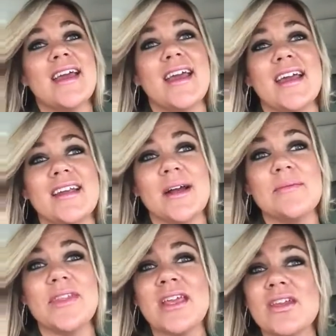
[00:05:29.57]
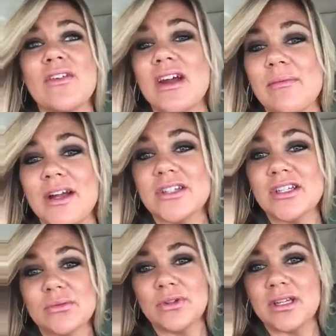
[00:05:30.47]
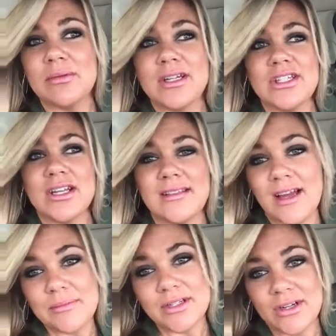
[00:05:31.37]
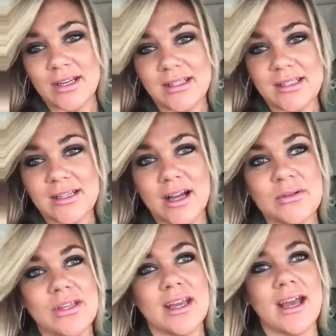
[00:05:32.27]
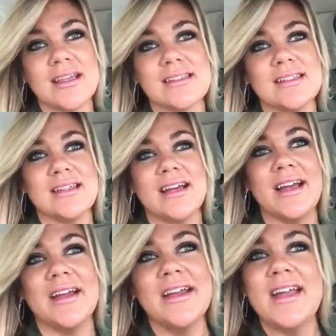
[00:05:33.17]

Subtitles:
and thank you very much. I just really appreciate the opportunity to talk with you guys, and I